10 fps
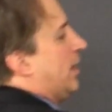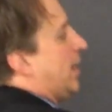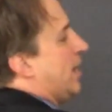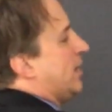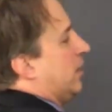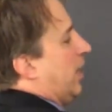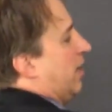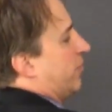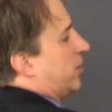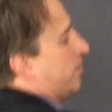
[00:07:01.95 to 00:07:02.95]
and the
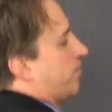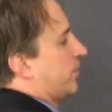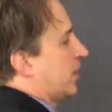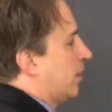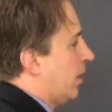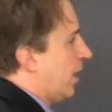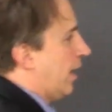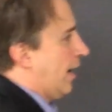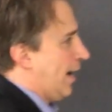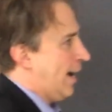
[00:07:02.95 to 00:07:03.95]
left.
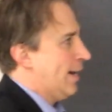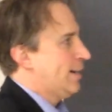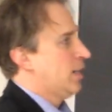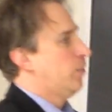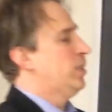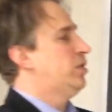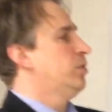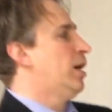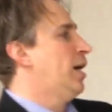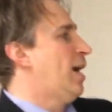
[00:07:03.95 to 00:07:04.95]
And we
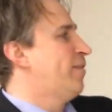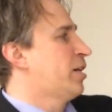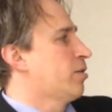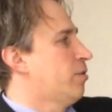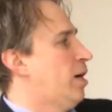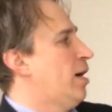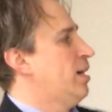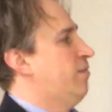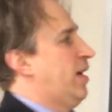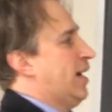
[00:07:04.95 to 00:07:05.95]
do not have a
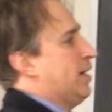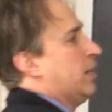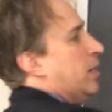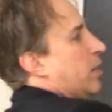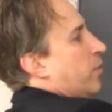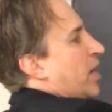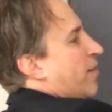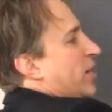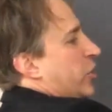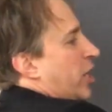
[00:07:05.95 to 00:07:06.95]
carotid vein, we
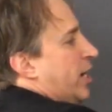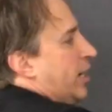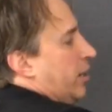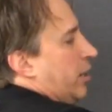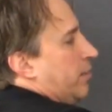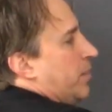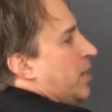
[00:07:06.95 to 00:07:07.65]
have a jugular.